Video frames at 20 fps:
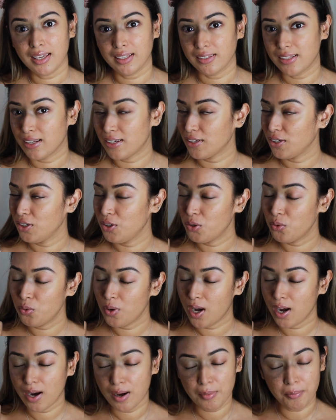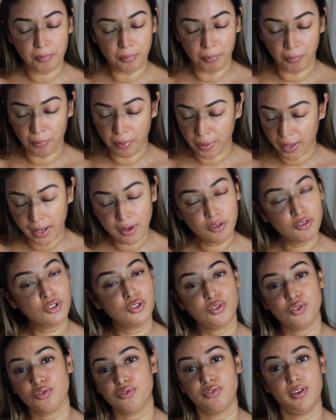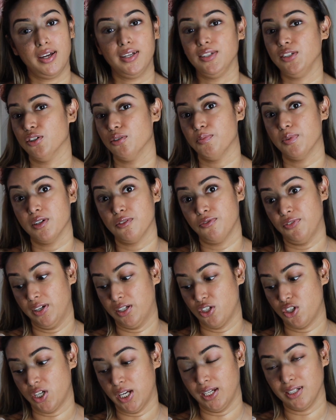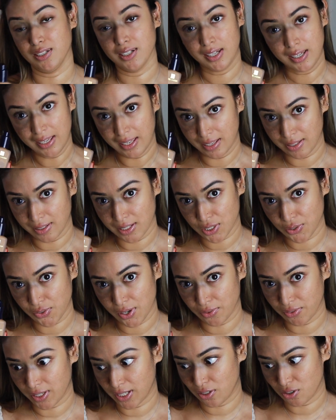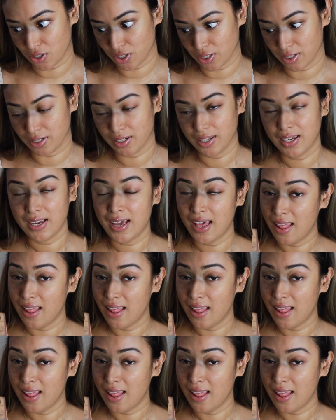that you are bound to find your perfect shade in this foundation.